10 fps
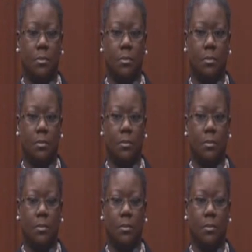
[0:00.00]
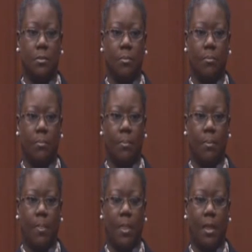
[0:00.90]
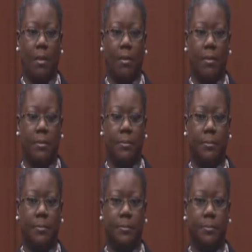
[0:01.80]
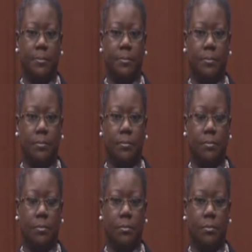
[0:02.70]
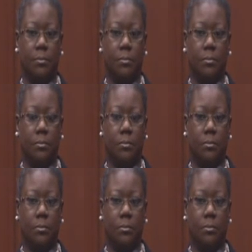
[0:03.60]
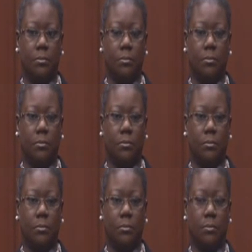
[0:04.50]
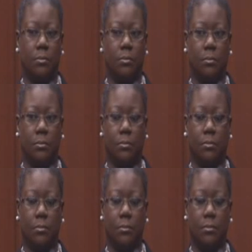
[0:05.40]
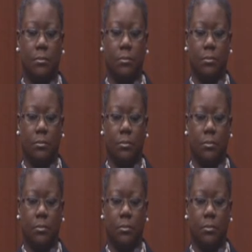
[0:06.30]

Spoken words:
[no speech]